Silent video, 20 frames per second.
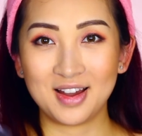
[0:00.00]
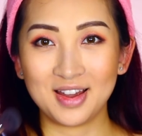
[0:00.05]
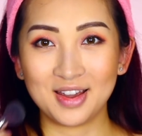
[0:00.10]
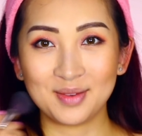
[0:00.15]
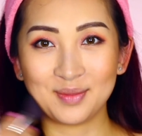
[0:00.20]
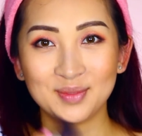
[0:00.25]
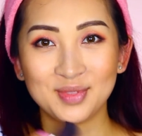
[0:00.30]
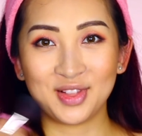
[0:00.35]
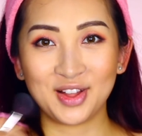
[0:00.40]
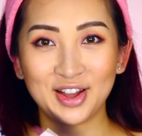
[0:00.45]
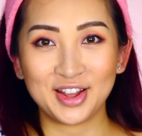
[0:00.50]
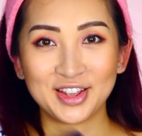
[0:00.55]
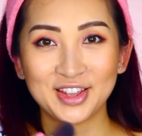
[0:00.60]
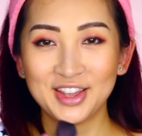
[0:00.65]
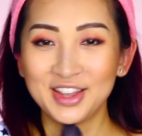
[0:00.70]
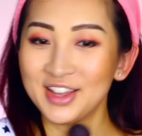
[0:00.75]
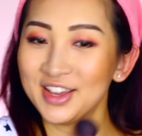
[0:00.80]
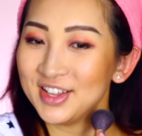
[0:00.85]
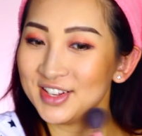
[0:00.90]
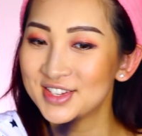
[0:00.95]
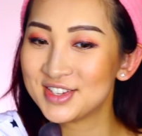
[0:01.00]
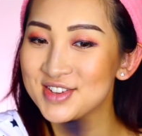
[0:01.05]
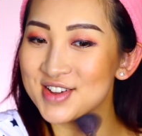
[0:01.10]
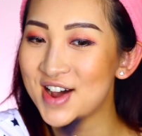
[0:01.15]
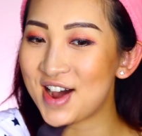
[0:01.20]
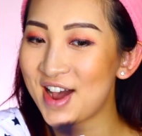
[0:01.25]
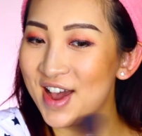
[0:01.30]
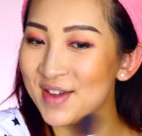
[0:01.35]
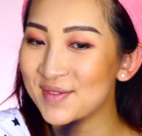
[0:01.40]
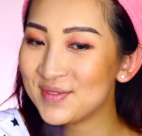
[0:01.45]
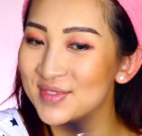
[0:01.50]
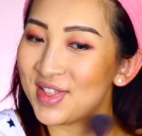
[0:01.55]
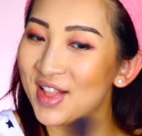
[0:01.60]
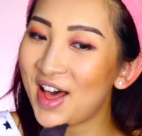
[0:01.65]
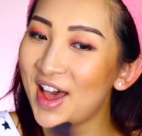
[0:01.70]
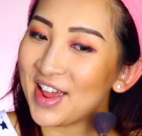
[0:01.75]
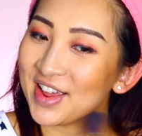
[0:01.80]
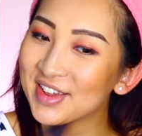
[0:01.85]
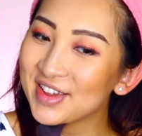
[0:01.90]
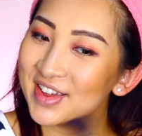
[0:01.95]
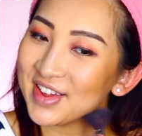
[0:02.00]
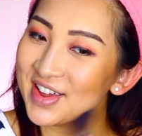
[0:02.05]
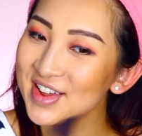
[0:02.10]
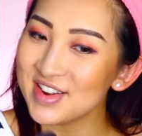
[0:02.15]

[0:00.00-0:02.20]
I'm liking it. I'm liking